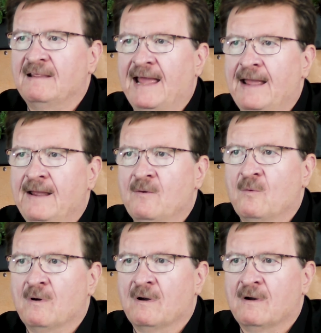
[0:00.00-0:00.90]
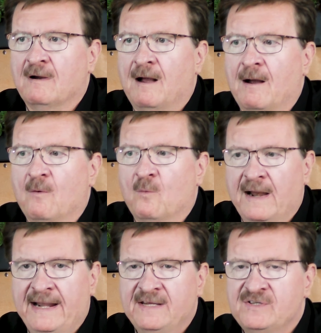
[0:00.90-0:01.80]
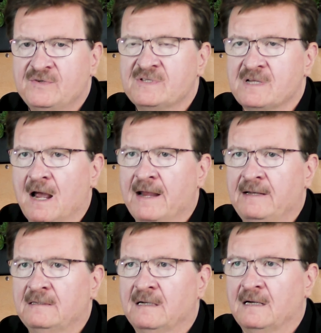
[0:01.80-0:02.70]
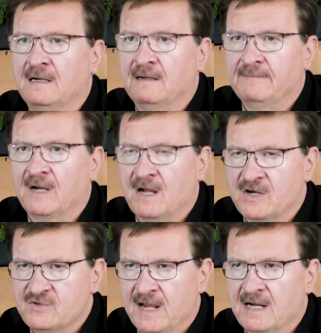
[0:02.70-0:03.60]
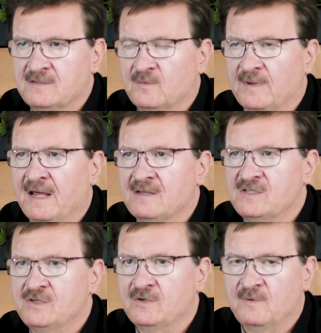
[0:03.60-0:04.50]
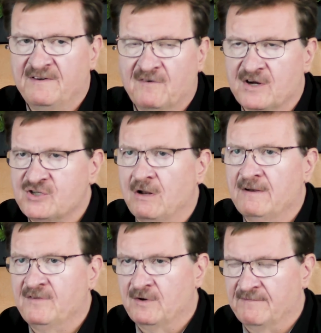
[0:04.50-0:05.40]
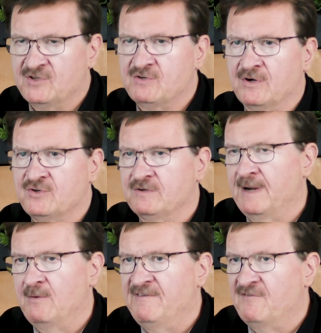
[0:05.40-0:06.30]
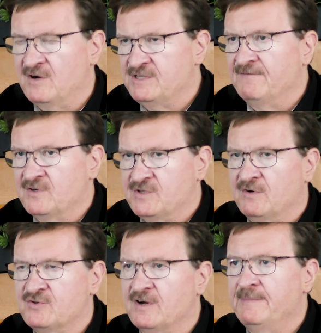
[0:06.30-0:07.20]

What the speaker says: they were ready to sign a contract with us to refresh all of their infrastructure. By refresh infrastructure, I